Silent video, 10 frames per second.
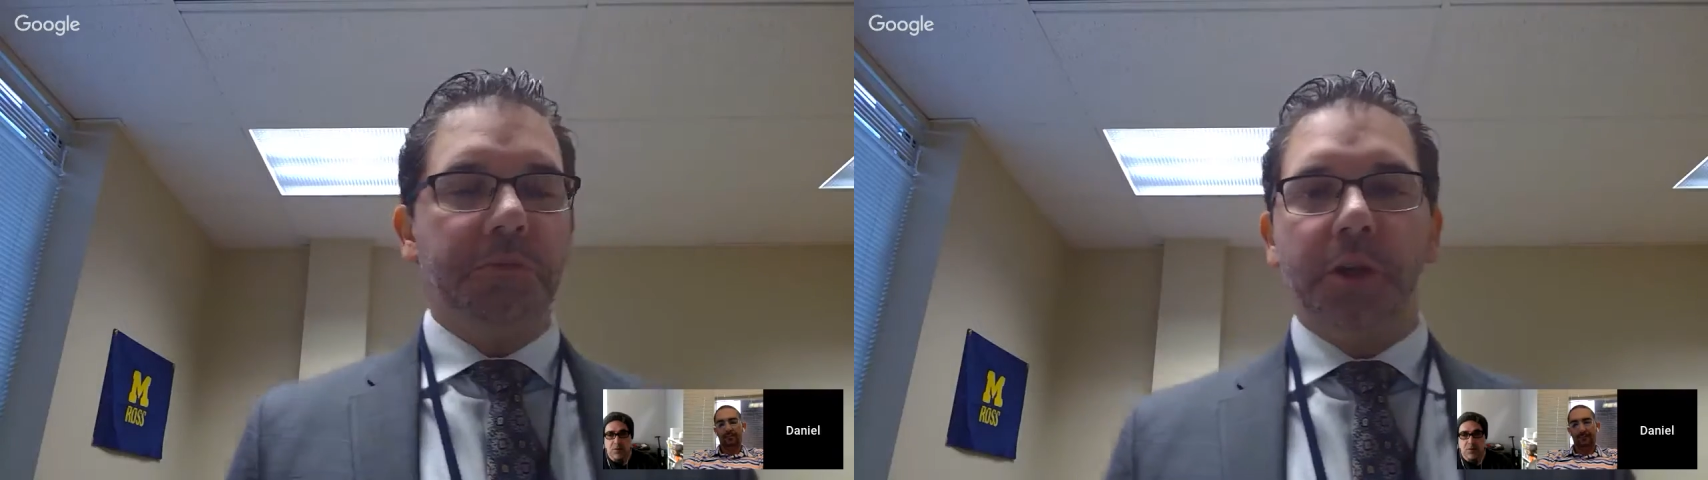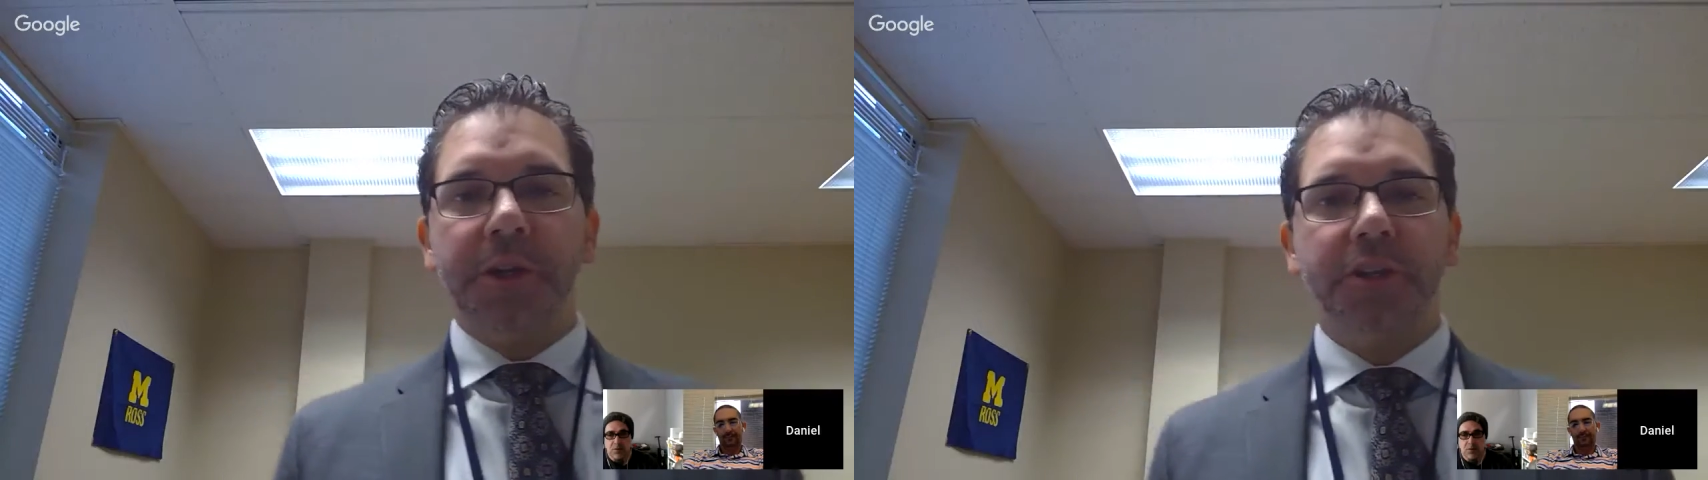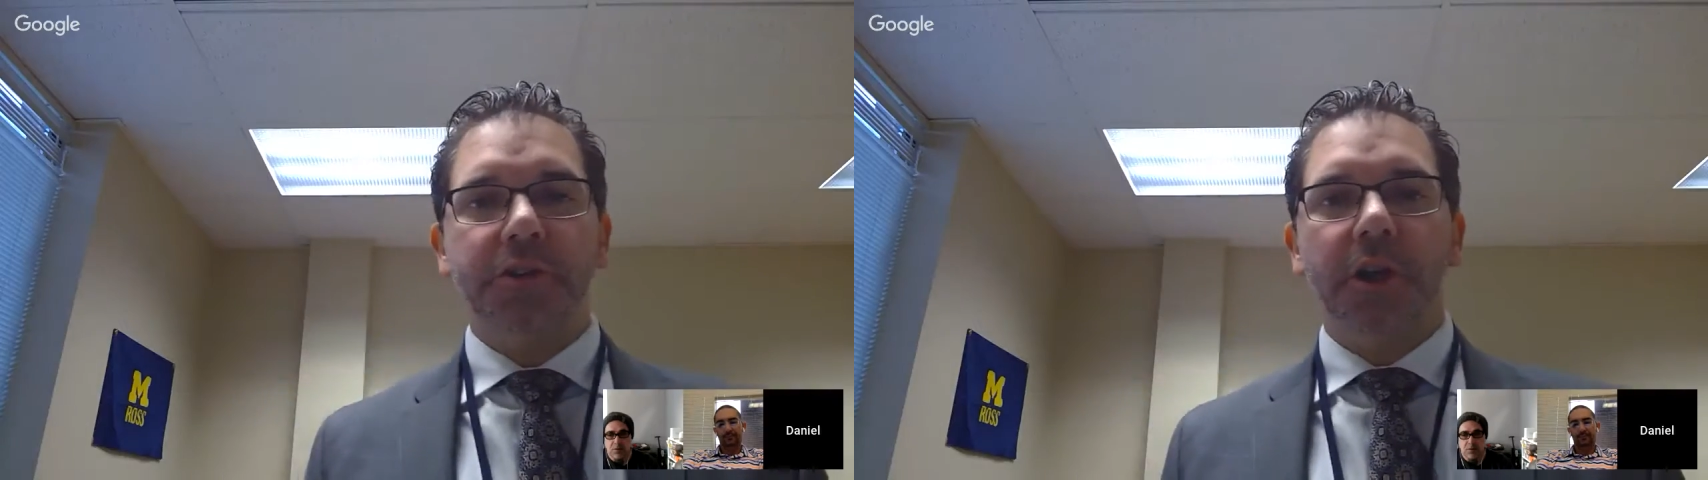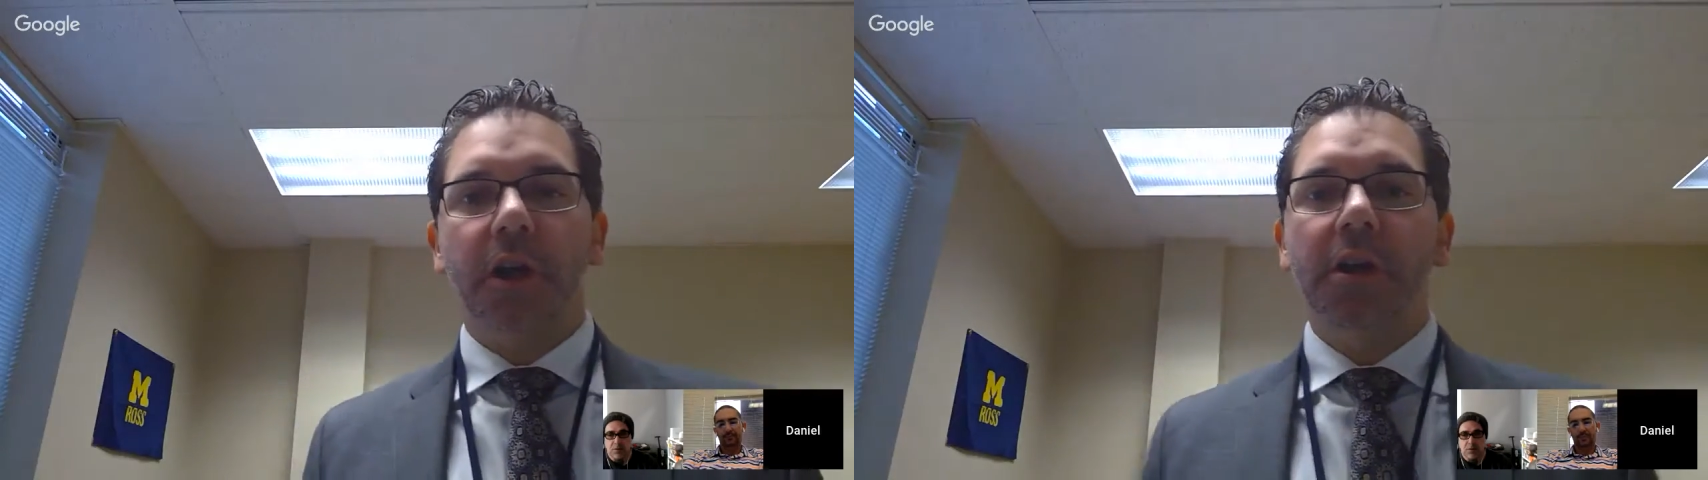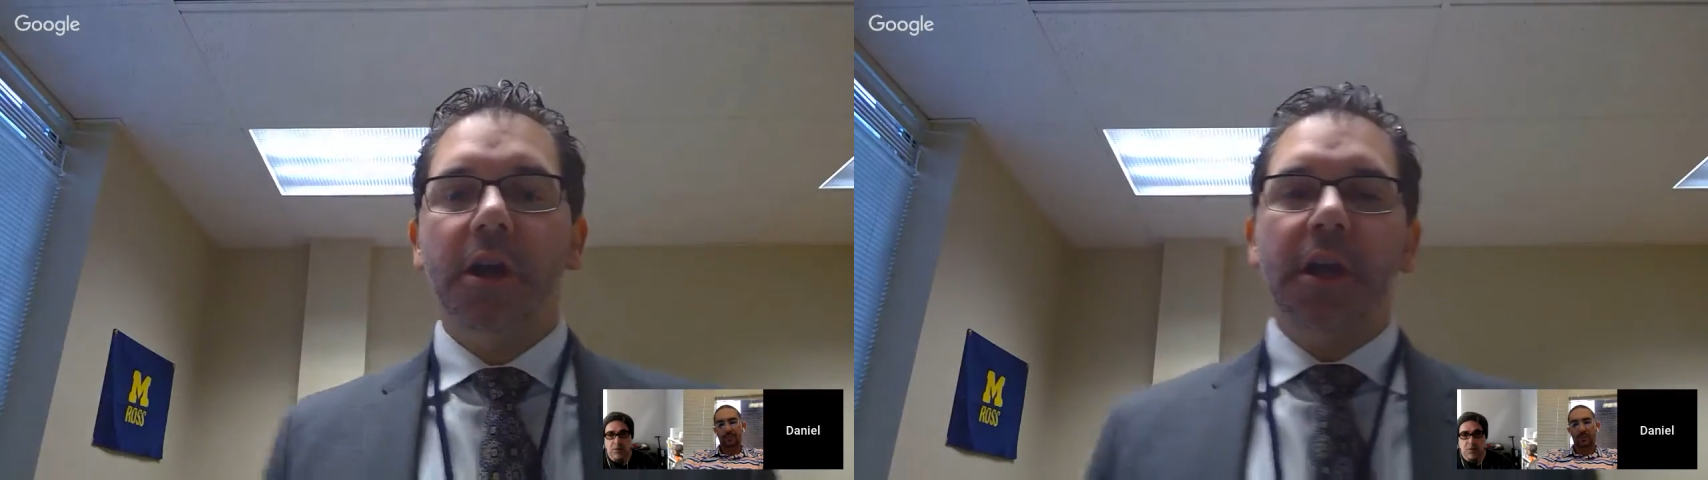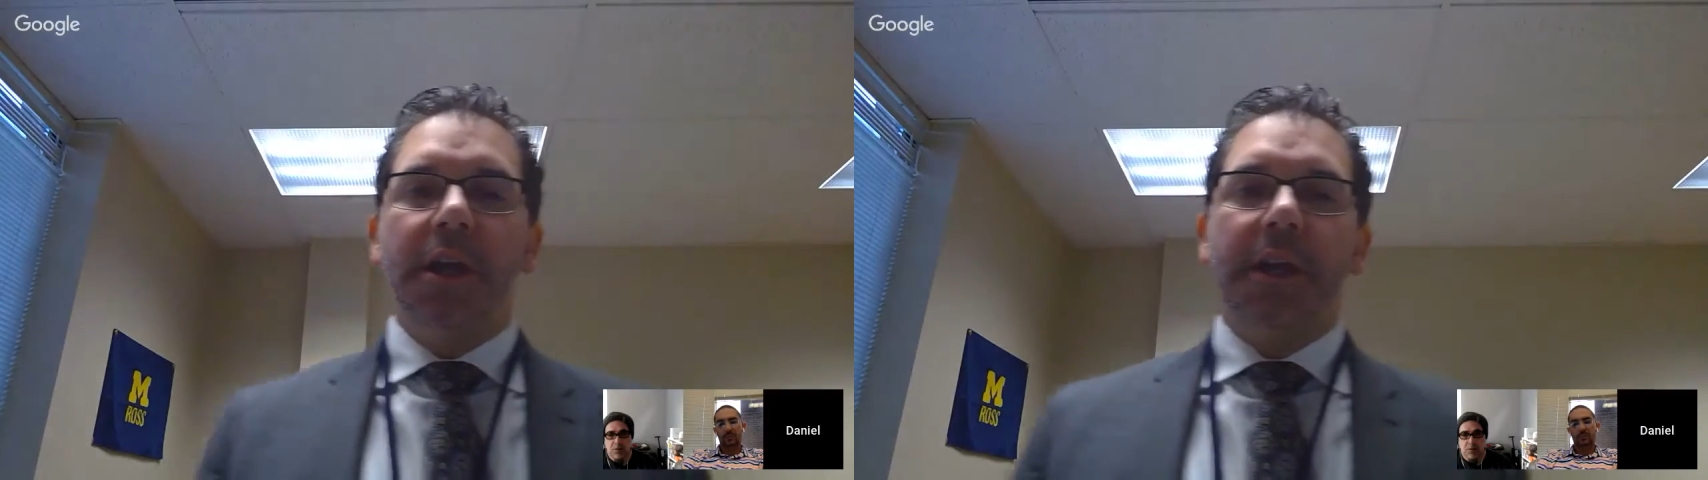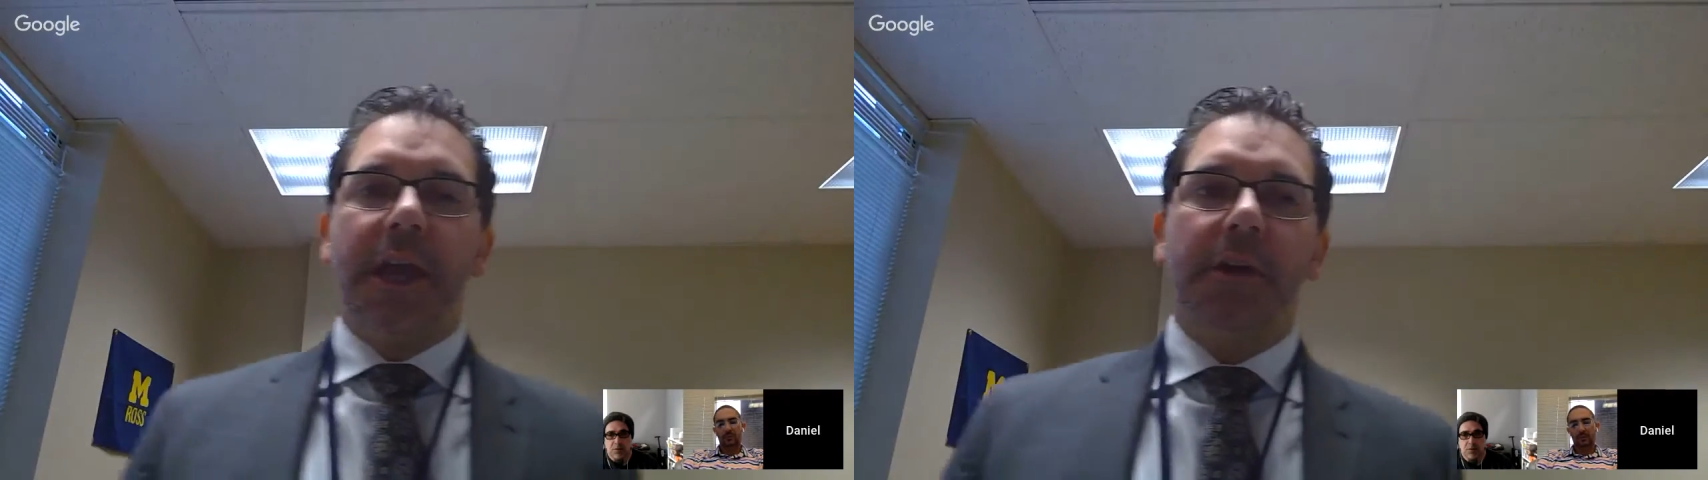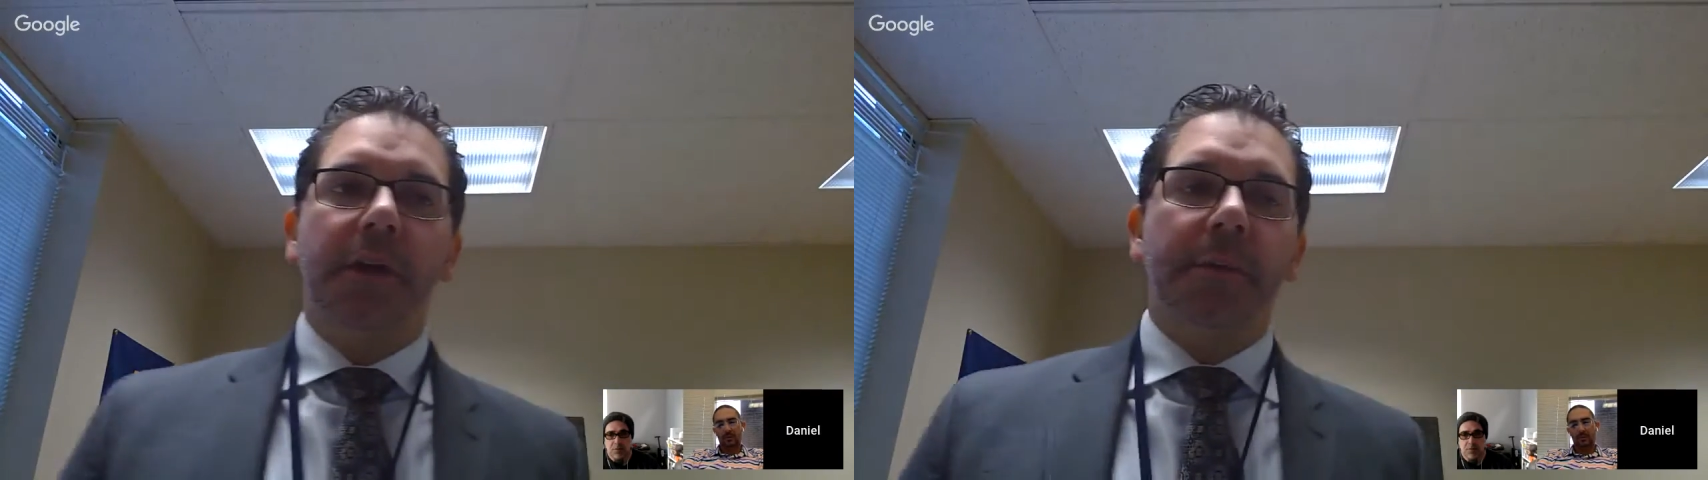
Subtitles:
No issues at all. Now,